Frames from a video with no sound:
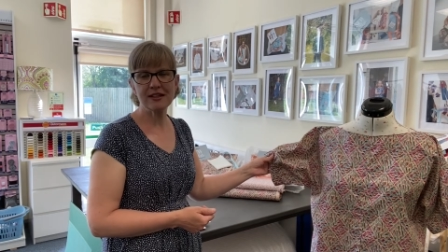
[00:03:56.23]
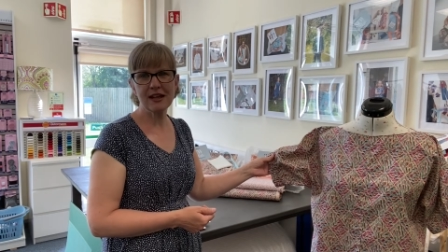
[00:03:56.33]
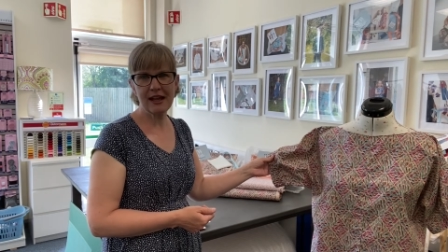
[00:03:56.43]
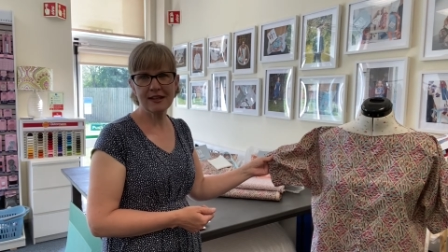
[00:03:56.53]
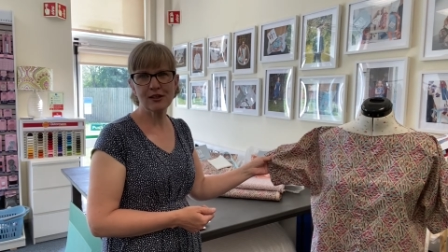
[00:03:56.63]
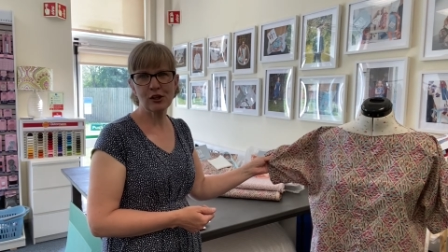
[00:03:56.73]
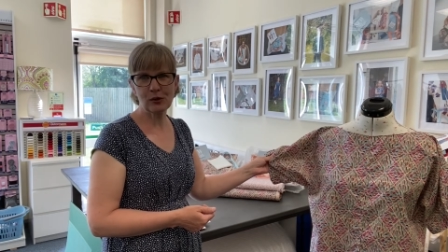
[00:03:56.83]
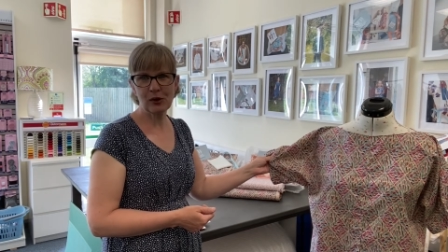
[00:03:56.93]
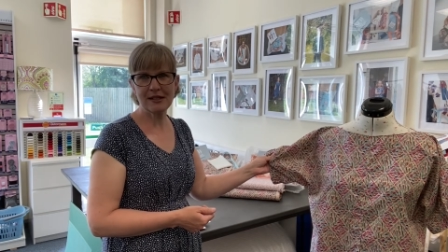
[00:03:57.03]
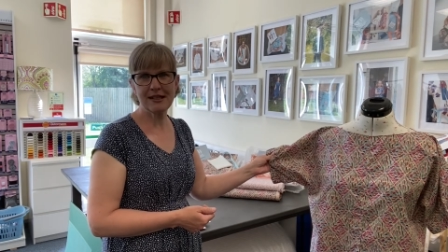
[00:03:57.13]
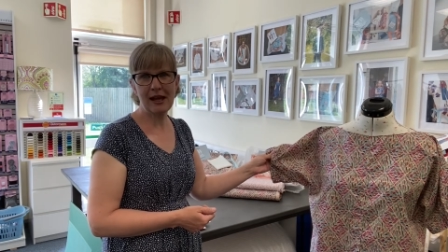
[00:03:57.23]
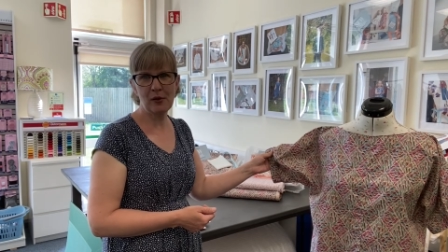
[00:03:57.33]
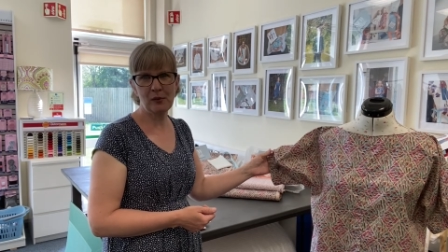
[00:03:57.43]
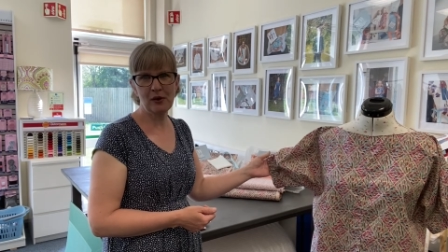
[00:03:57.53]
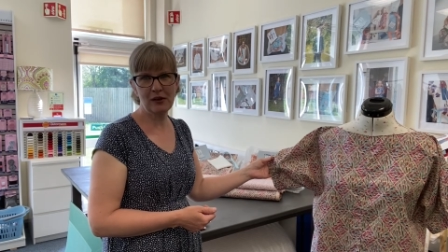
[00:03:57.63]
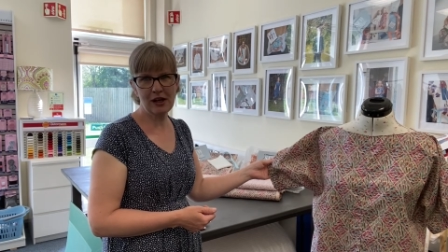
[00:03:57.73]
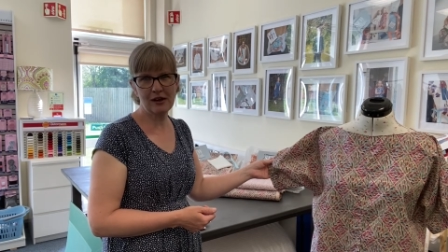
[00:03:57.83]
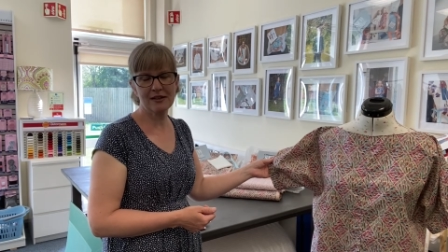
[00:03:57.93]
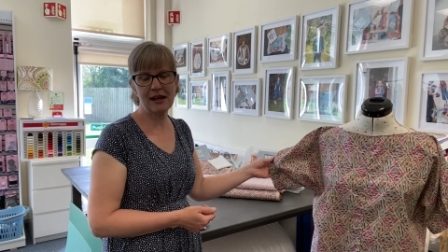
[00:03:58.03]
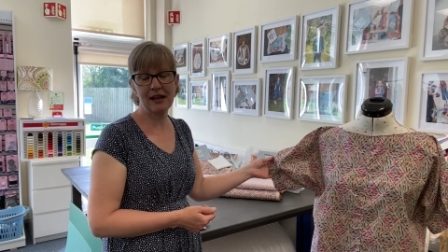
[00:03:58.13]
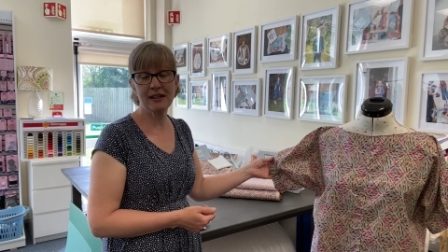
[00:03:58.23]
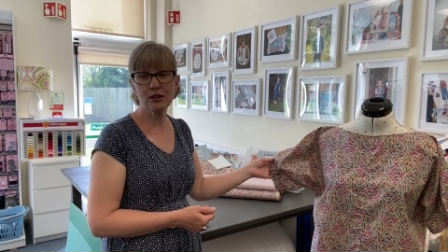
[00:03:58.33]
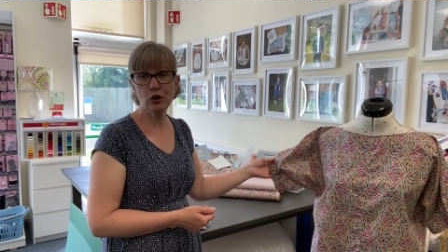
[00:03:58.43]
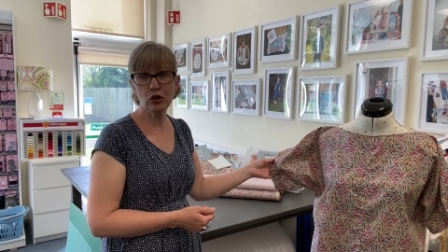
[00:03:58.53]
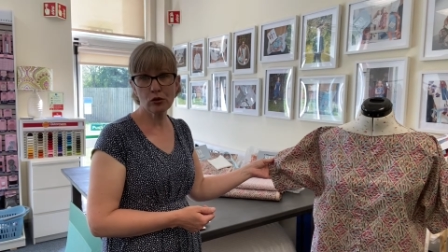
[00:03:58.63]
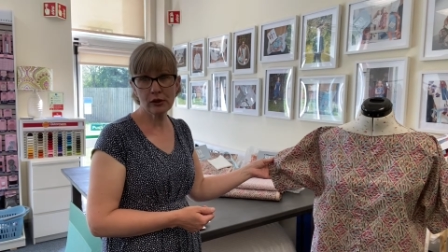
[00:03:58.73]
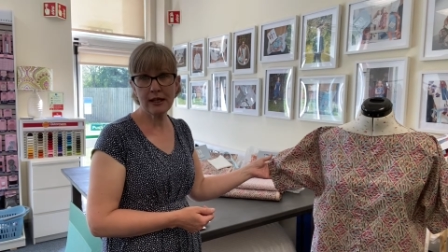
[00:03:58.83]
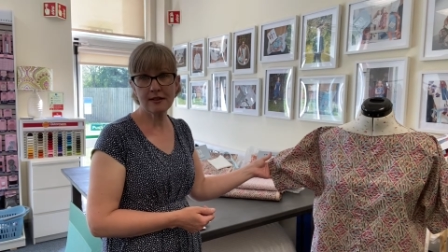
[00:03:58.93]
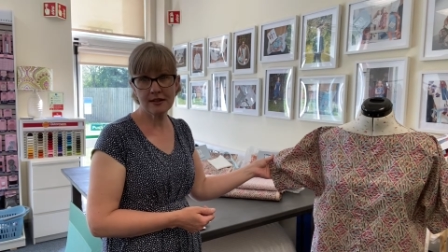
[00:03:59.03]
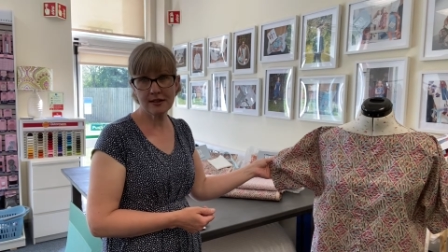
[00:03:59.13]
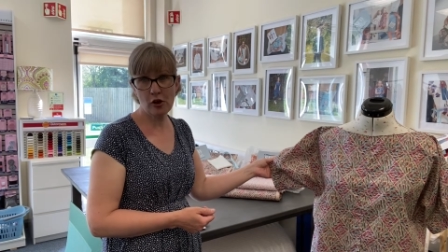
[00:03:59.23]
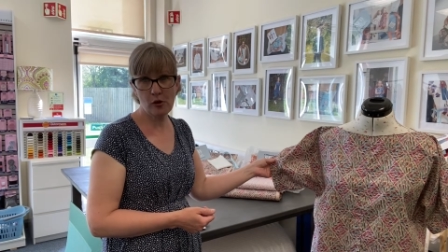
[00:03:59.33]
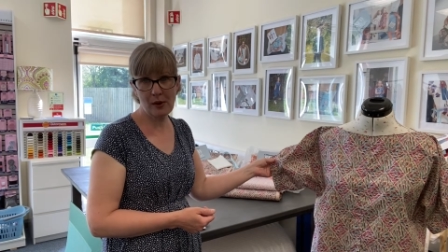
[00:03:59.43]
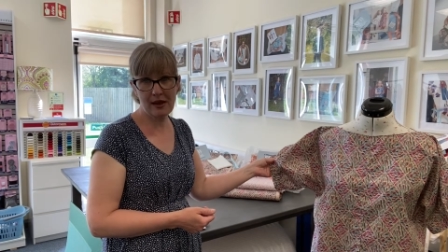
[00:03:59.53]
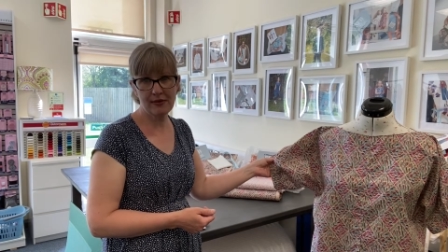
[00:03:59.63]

is good quality and will last and is a joy to sew with.